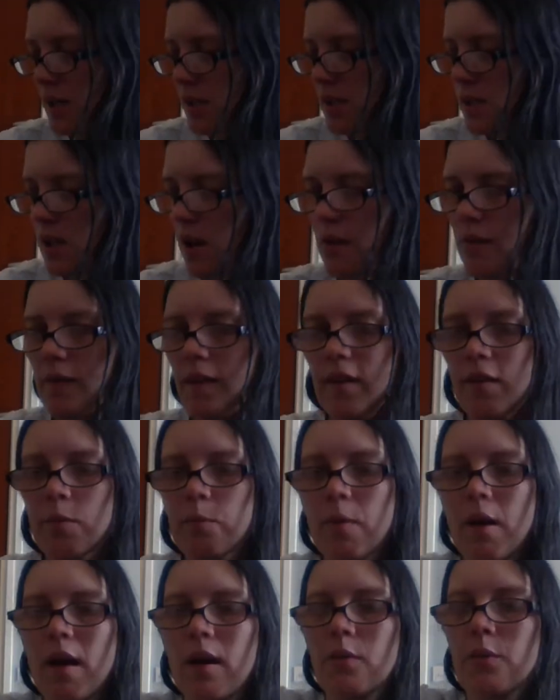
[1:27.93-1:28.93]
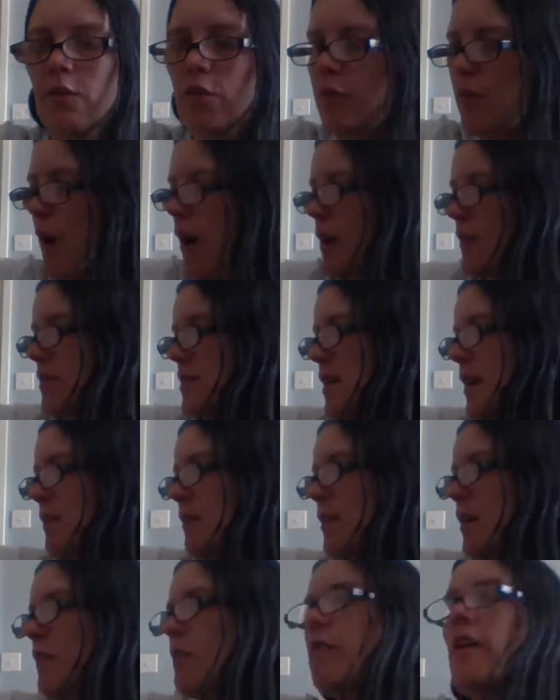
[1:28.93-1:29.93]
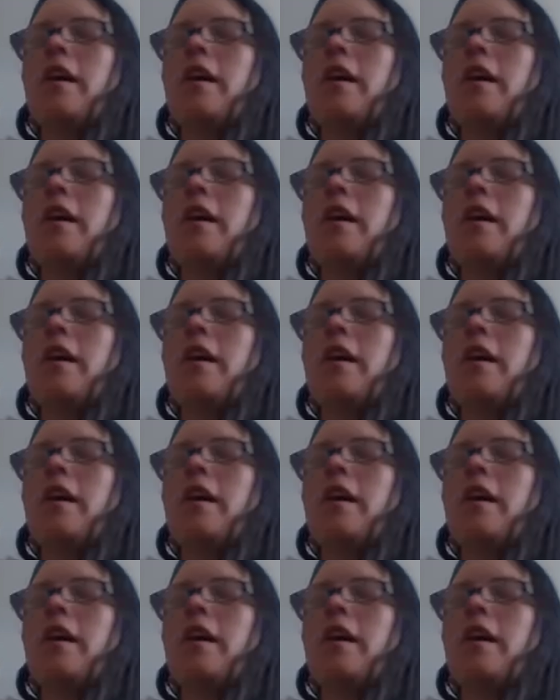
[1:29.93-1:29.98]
So this bag was $5.75.